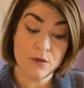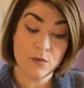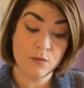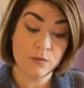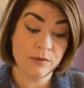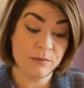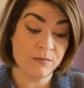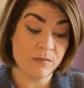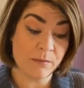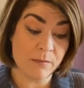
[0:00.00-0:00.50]

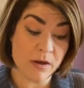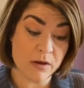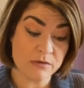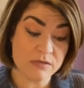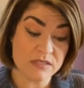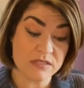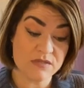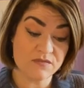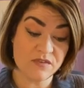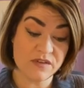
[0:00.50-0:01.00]
When
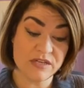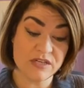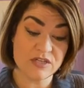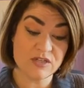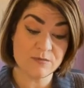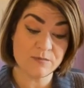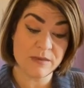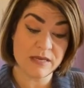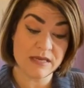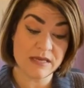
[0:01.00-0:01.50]
Moses
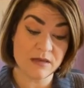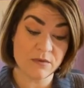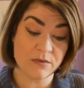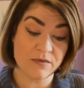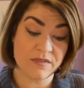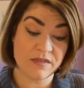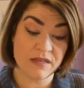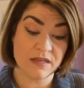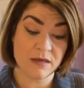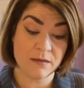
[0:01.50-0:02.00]
finished speaking
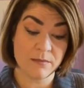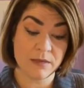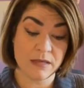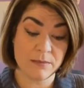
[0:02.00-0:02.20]
with him,